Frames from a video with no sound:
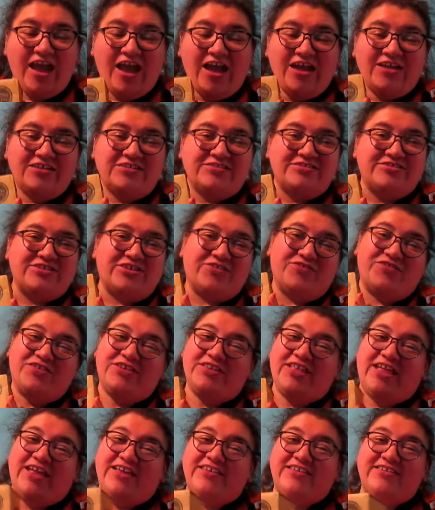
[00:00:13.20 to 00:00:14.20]
So if
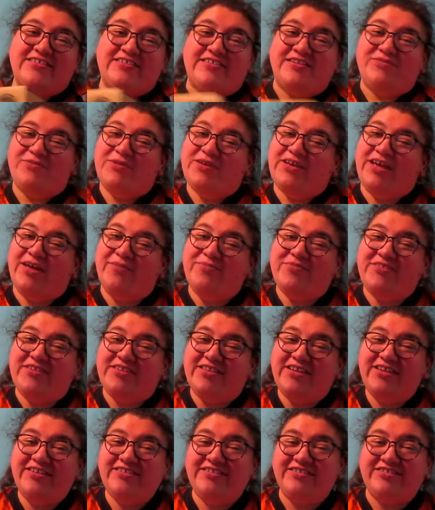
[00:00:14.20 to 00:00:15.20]
you'd like to see what comes
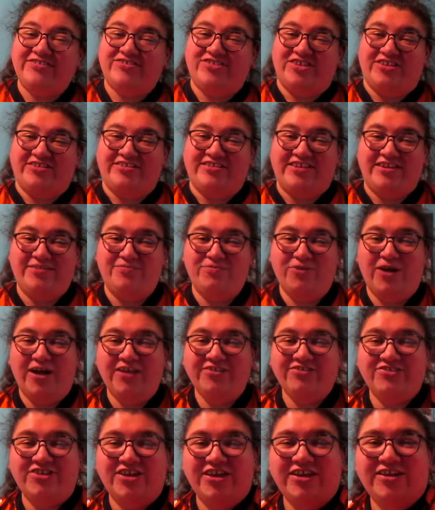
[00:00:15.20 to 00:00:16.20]
in this, just keep
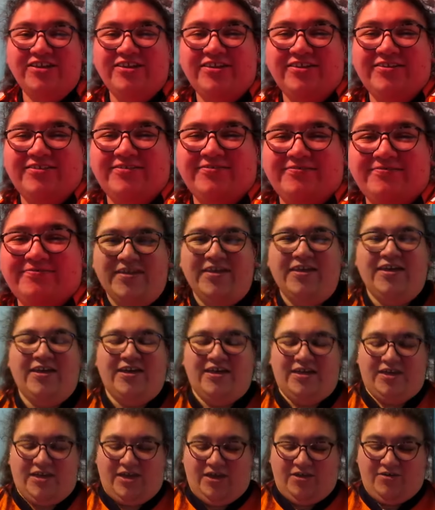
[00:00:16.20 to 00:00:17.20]
watching.
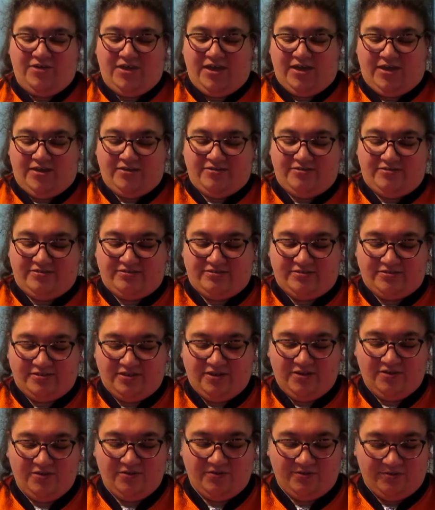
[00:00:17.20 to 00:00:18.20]
Okay,
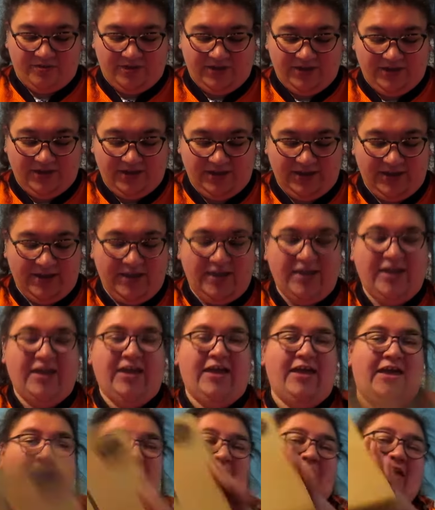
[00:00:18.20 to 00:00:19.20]
so
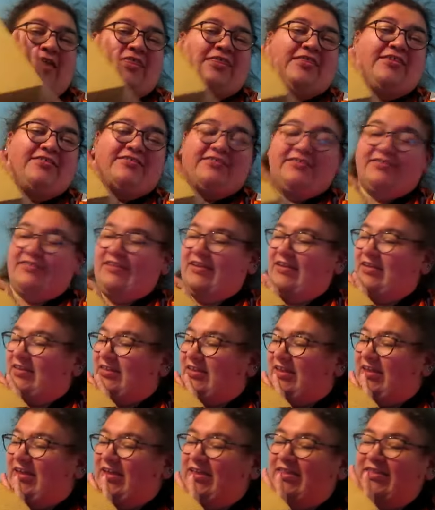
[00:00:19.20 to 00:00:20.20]
this is it.
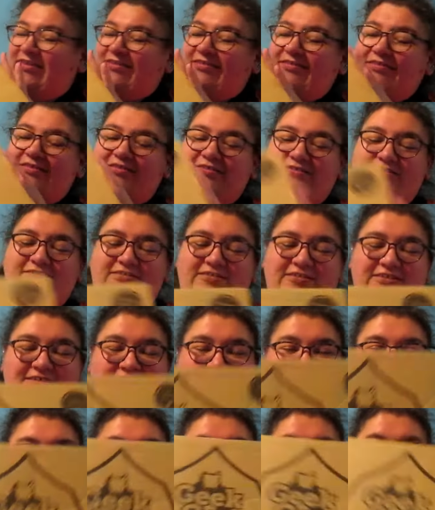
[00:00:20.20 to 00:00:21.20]
This is
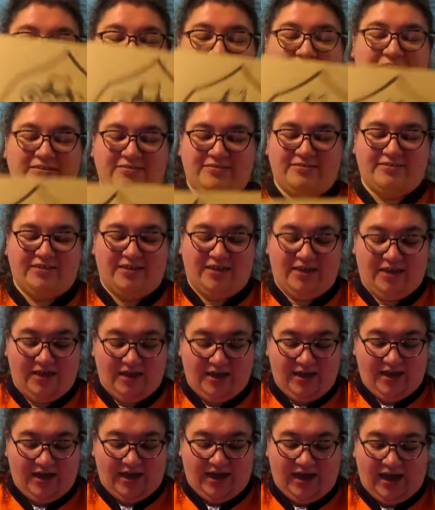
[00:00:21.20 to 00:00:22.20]
the box.
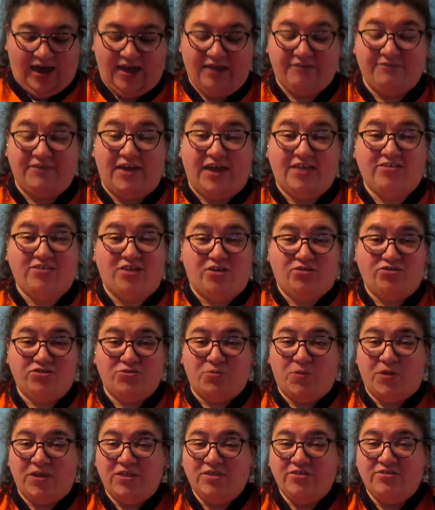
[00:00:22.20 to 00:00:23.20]
I have had no
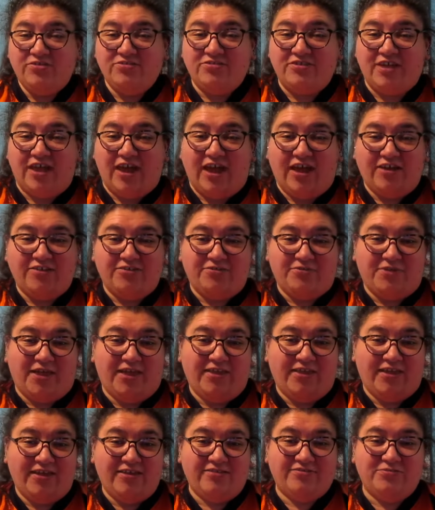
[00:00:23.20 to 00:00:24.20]
spoilers. I do not
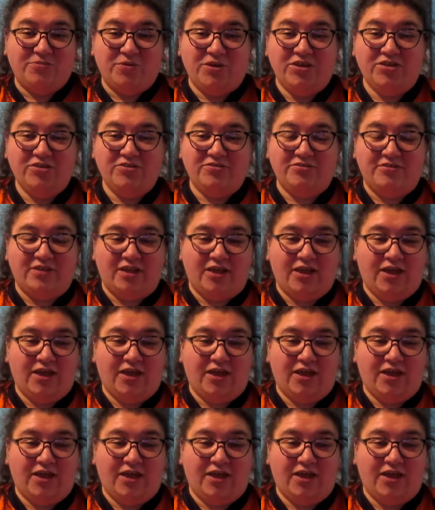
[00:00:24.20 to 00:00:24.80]
like spoilers.